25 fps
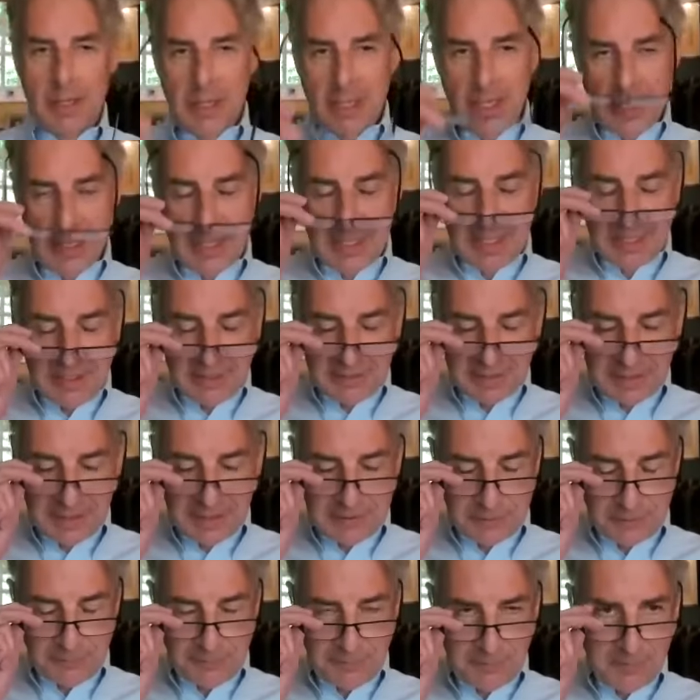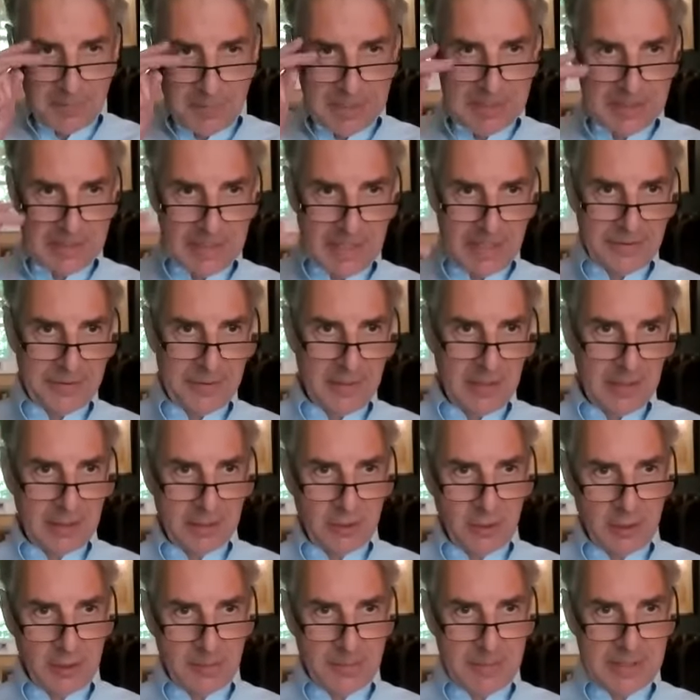It's often been said that
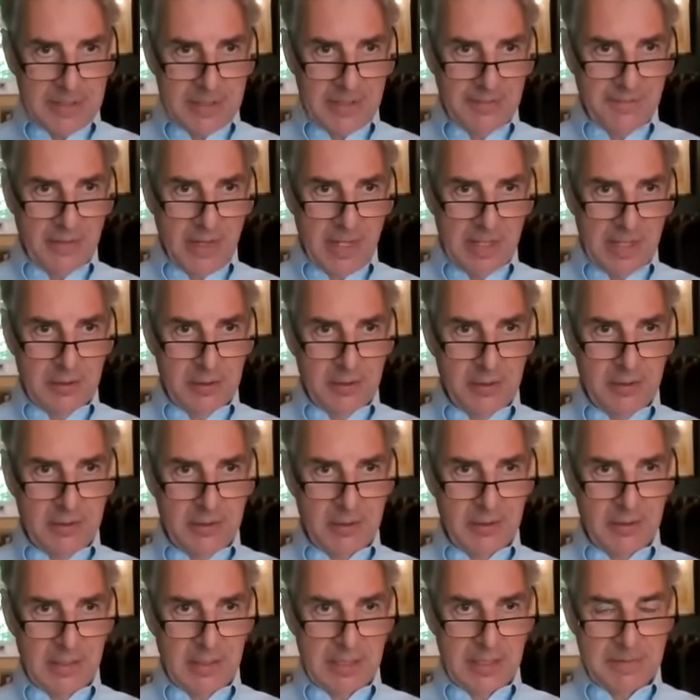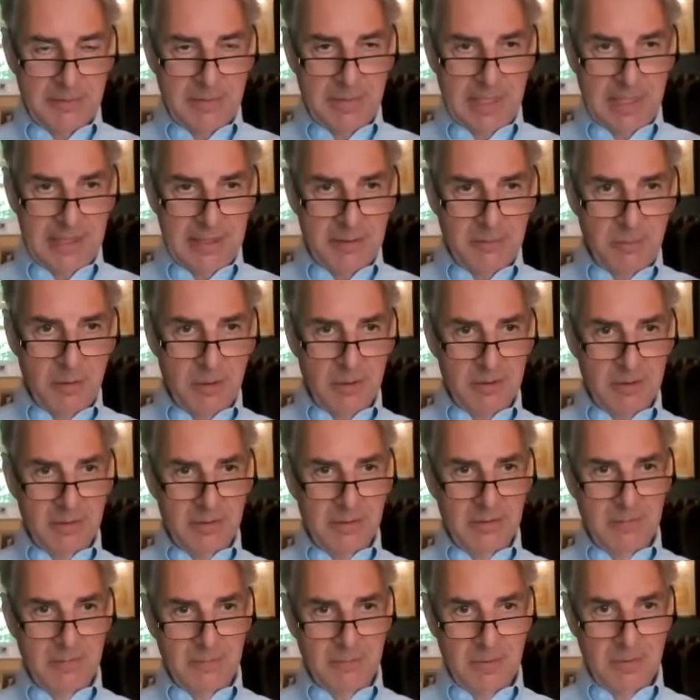economists are very good at explaining
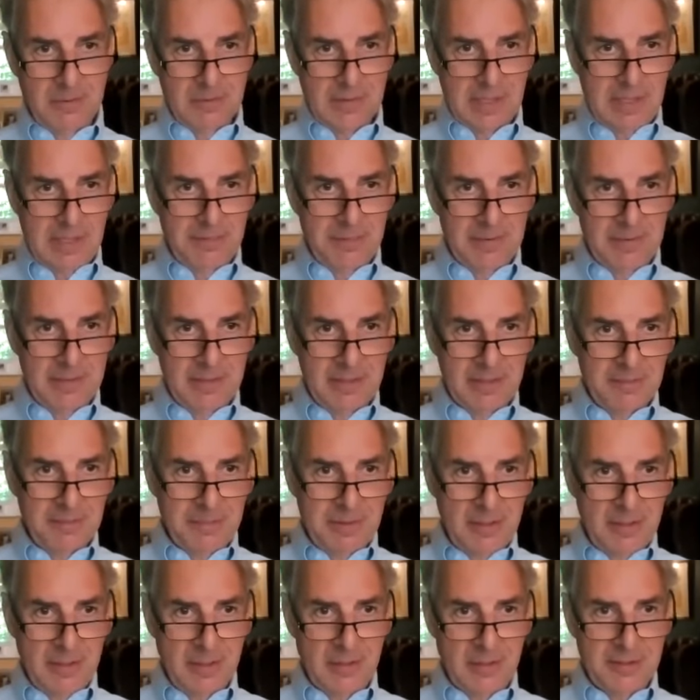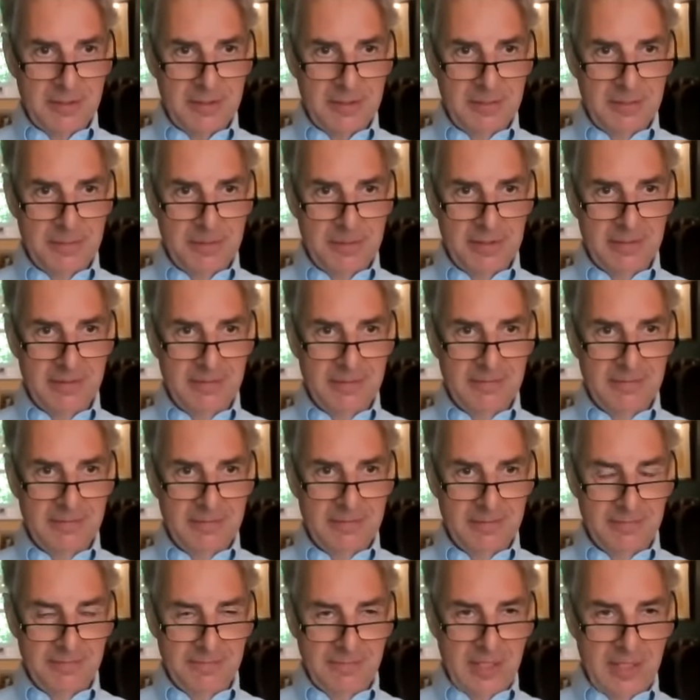what's happened in the past, but
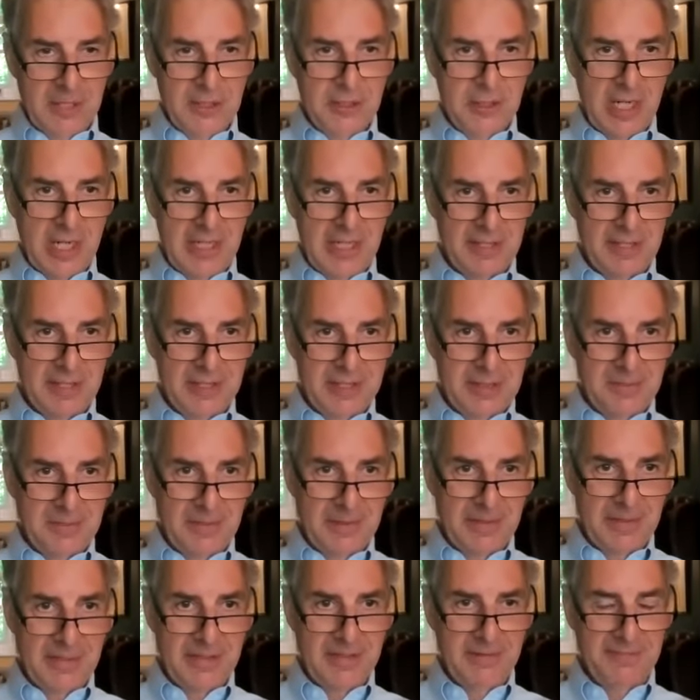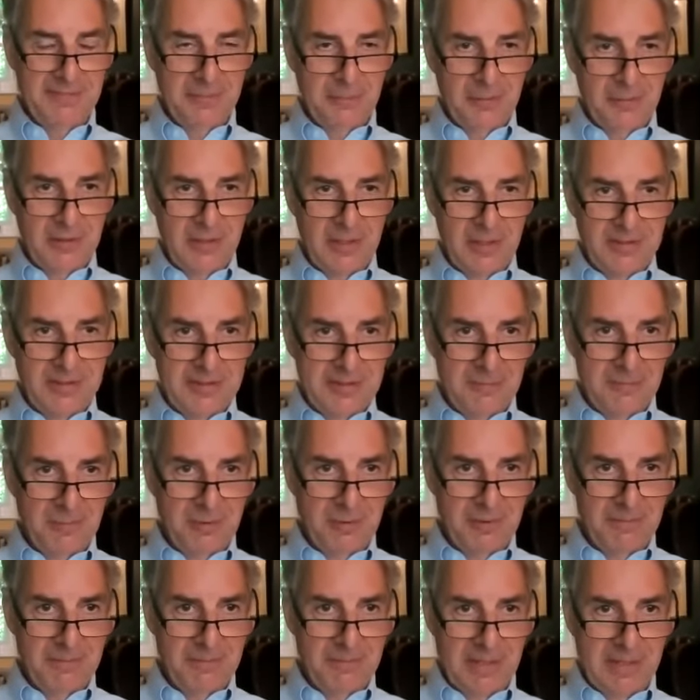very challenged by forecasting
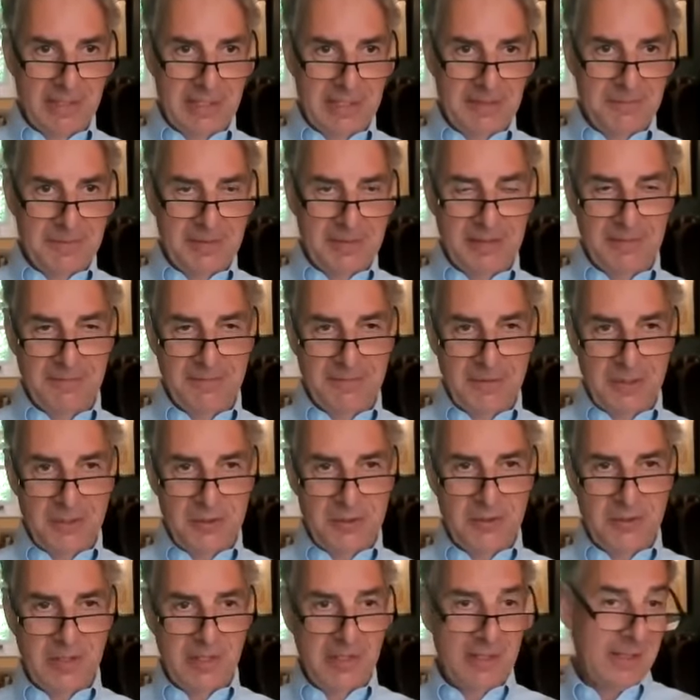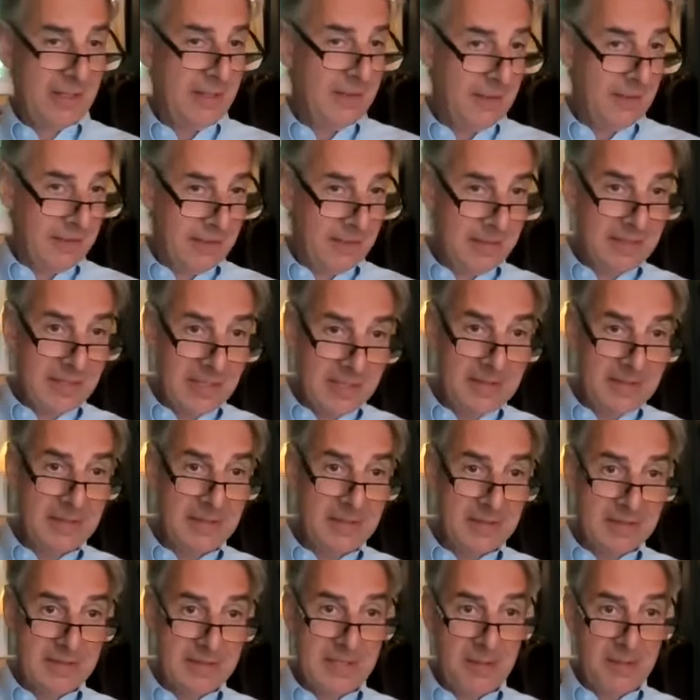what might happen in the future. And I think it's easy
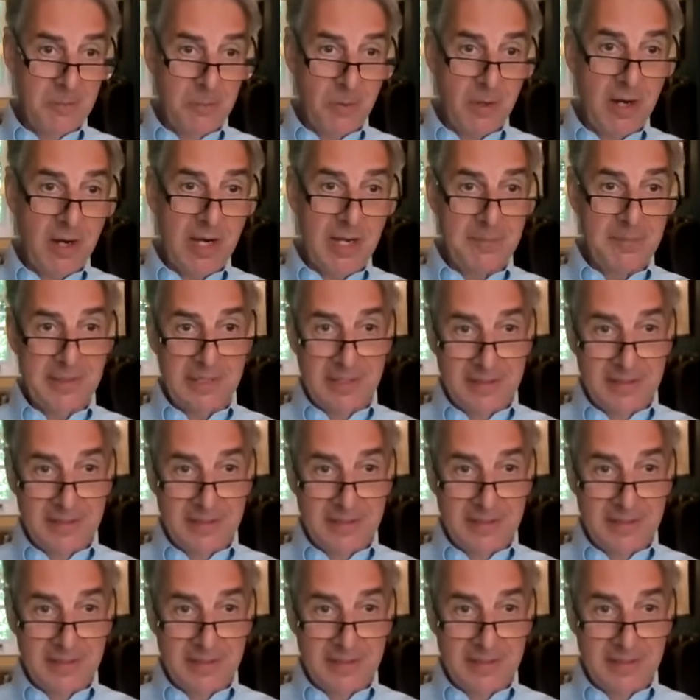to see why,